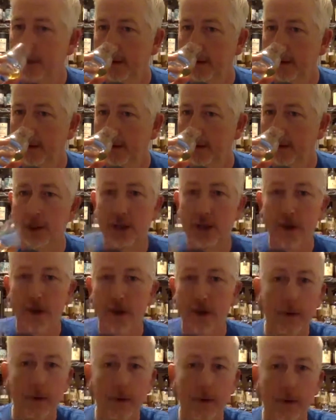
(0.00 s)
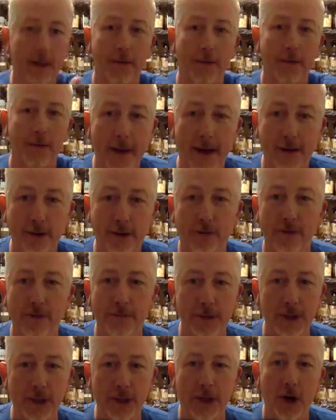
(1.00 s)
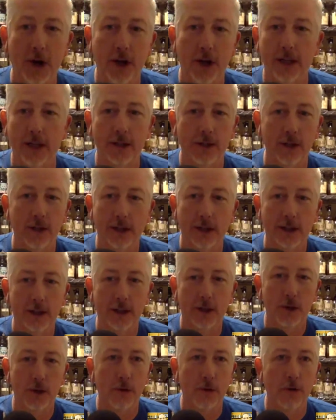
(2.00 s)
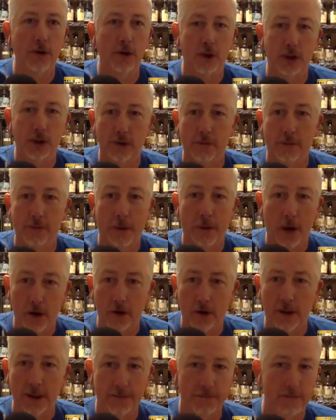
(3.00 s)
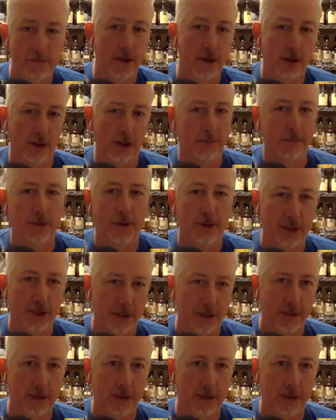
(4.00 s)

I just thought I would pick up the mantle from Scott and just torture Bart as much as possible.